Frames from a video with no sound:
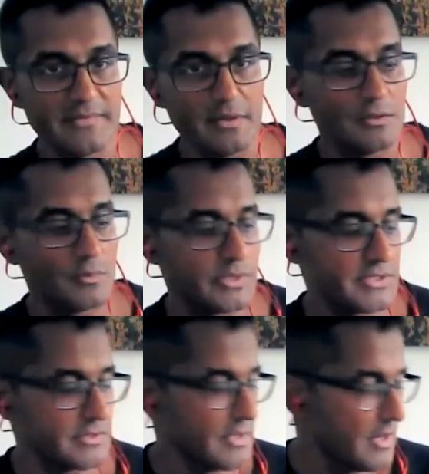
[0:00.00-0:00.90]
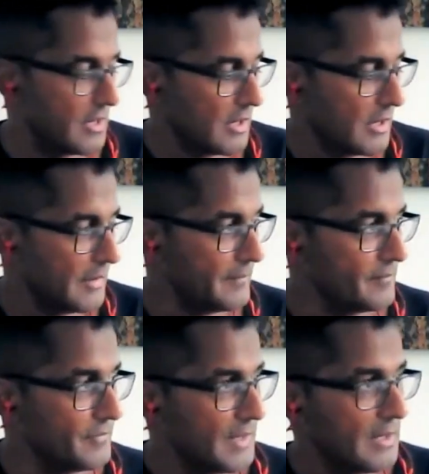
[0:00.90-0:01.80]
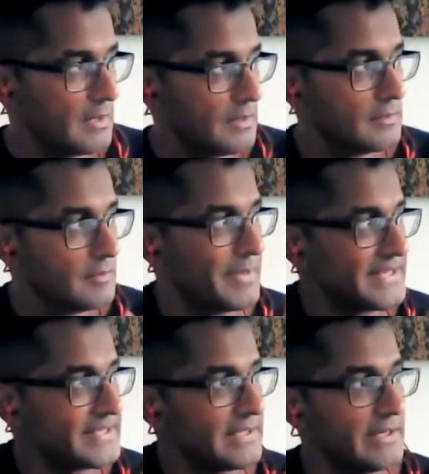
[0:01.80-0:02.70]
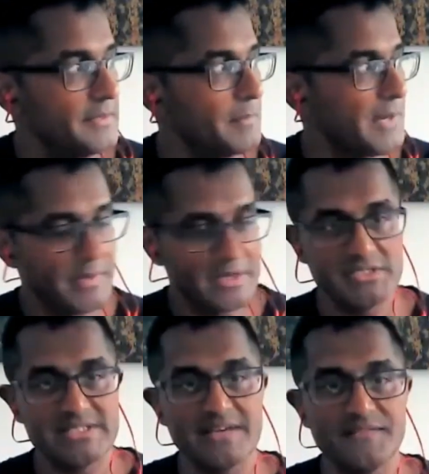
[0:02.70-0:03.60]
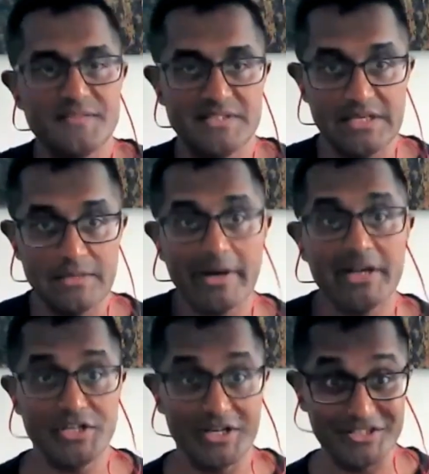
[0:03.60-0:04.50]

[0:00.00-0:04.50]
It's a very good question. Basically, my patients have seen my